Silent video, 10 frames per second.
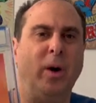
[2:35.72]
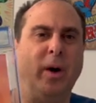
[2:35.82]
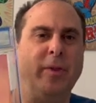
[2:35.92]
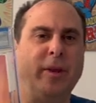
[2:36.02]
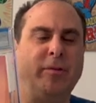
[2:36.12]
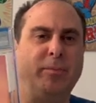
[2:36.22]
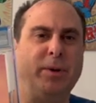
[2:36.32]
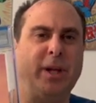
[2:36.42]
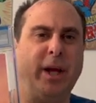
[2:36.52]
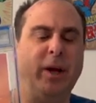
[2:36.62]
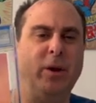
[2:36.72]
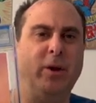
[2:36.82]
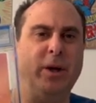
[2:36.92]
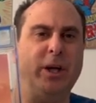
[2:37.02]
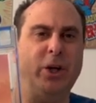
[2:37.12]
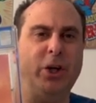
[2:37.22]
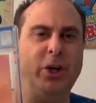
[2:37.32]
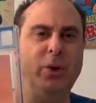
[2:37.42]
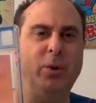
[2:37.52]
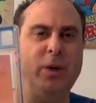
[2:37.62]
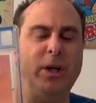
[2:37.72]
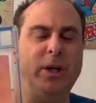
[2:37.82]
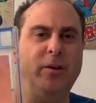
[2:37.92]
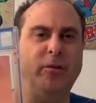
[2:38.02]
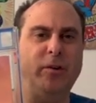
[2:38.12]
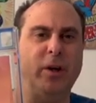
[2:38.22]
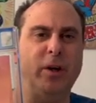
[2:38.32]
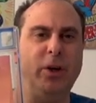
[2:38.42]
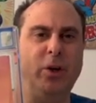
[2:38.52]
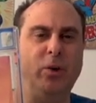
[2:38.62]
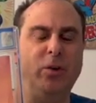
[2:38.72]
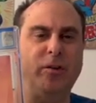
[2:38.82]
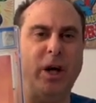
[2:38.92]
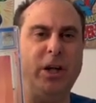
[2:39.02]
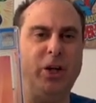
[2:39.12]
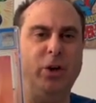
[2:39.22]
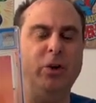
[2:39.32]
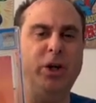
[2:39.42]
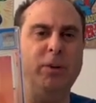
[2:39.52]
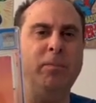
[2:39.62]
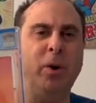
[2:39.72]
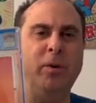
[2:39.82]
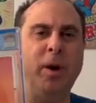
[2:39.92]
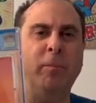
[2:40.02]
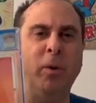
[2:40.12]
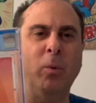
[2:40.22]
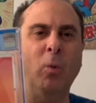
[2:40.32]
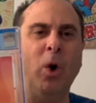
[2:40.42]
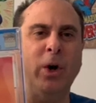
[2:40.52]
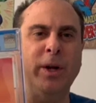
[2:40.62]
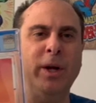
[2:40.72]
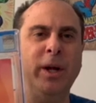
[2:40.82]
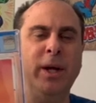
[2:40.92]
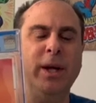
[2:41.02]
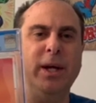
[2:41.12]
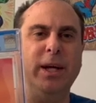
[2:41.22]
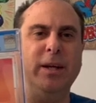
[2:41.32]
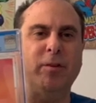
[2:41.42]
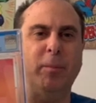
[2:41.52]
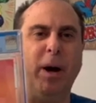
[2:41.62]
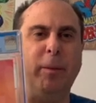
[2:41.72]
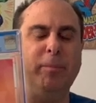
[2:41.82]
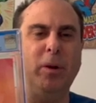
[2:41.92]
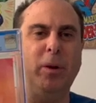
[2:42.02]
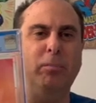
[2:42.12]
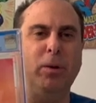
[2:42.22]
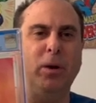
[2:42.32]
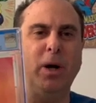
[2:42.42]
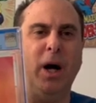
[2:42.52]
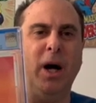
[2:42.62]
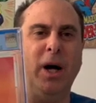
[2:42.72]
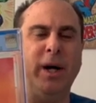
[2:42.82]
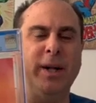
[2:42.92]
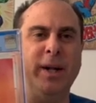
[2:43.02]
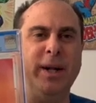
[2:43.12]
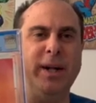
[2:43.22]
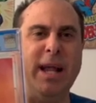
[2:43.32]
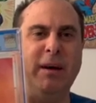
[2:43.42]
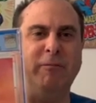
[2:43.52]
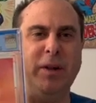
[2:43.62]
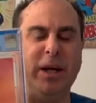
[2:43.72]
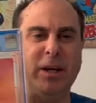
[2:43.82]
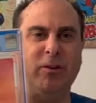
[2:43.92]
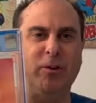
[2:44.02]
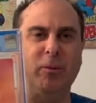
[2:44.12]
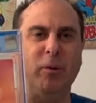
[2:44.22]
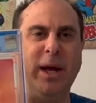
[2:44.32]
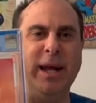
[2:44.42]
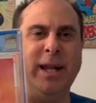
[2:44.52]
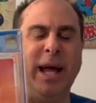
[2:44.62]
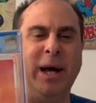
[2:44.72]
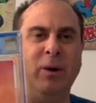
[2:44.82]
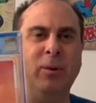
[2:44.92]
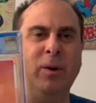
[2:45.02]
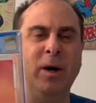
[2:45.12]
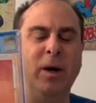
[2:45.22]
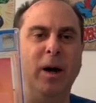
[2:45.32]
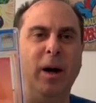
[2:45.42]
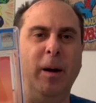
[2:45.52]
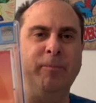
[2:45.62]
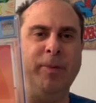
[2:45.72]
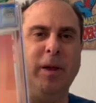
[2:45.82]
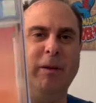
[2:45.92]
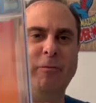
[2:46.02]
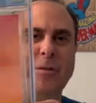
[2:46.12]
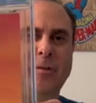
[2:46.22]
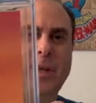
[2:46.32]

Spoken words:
this particular issue is Usagi Yojimbo #1. It's a popular book on Netflix right now. If you see